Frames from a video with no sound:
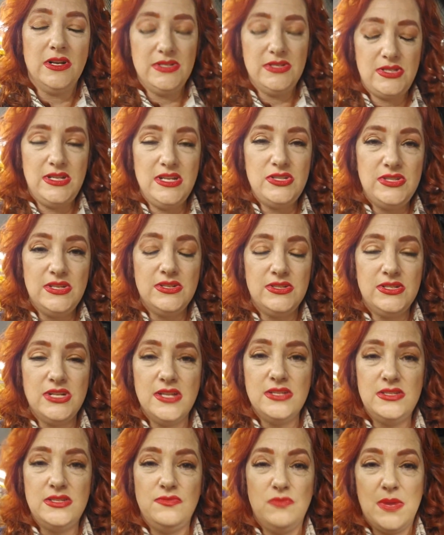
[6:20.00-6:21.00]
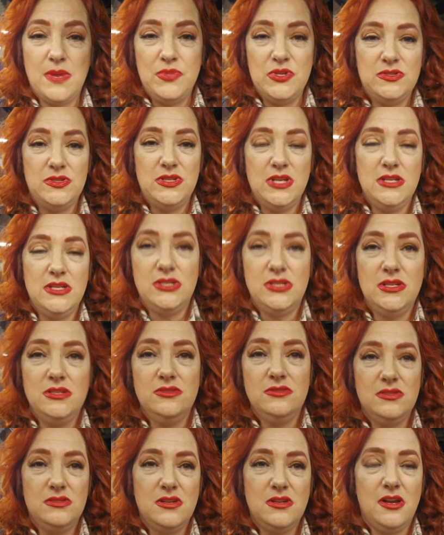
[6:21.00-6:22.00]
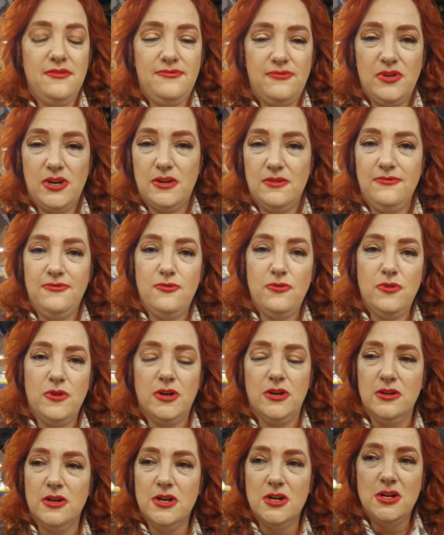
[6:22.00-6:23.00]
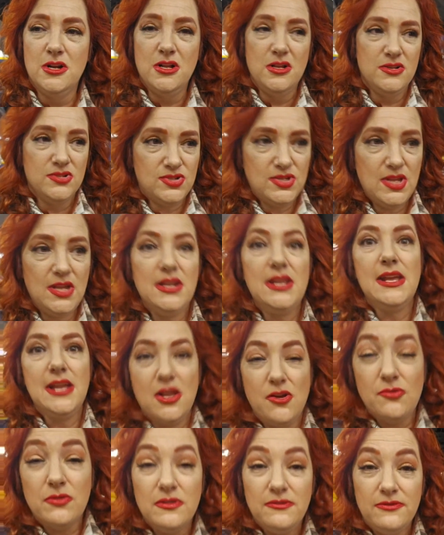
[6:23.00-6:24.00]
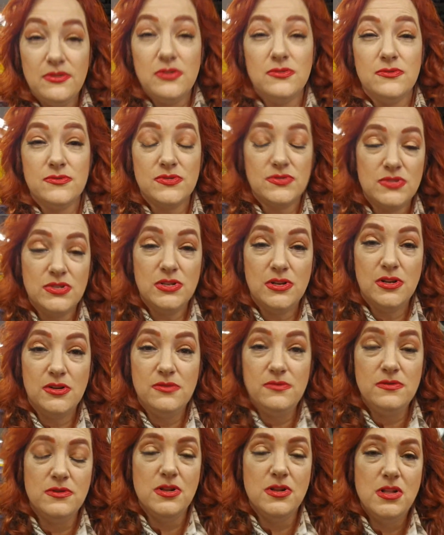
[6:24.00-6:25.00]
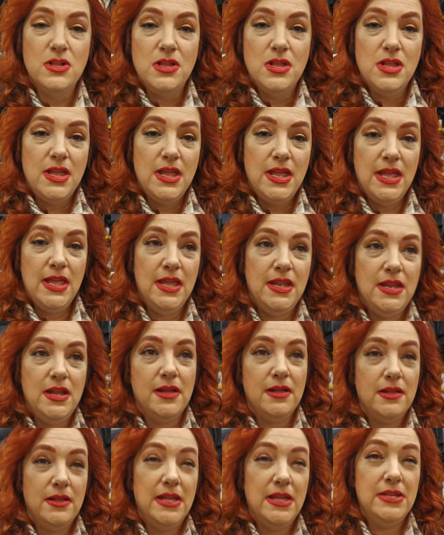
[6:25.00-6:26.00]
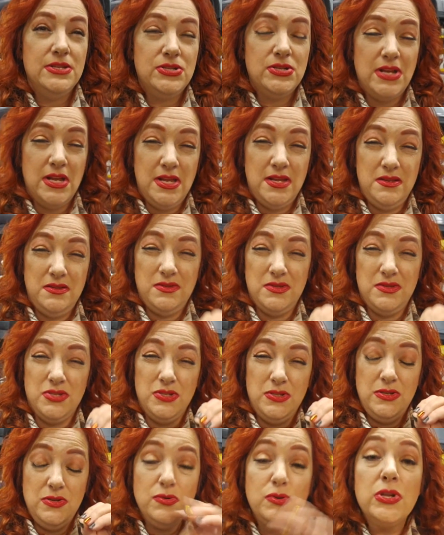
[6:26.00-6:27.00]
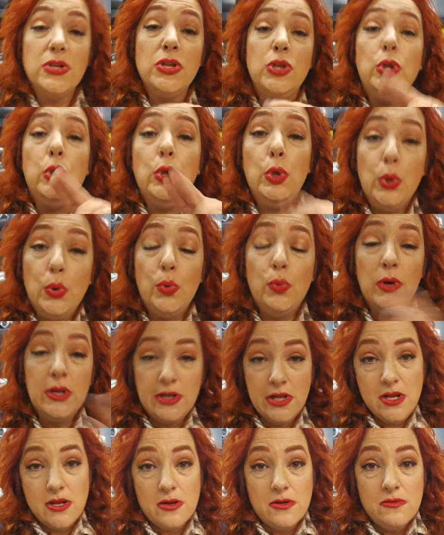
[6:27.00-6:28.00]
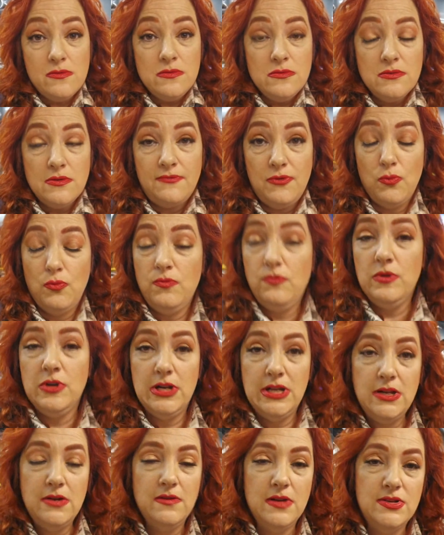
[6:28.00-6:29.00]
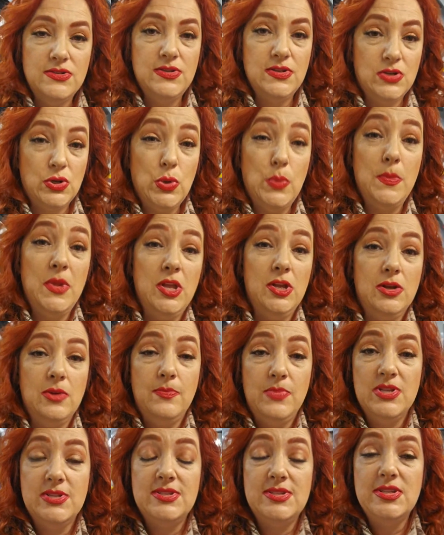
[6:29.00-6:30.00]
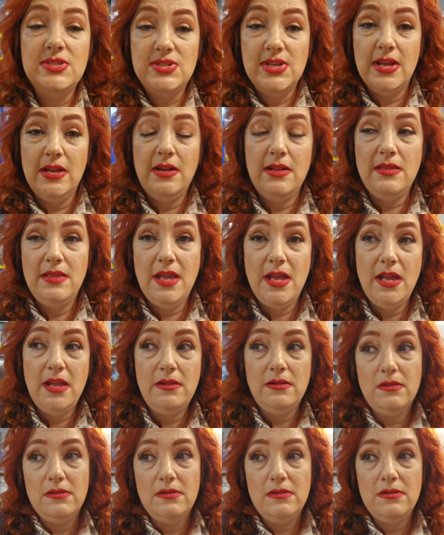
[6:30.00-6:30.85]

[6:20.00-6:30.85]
did suggest reputation software for sending out reviews, and you right now, if you were interested, could make a business out of that,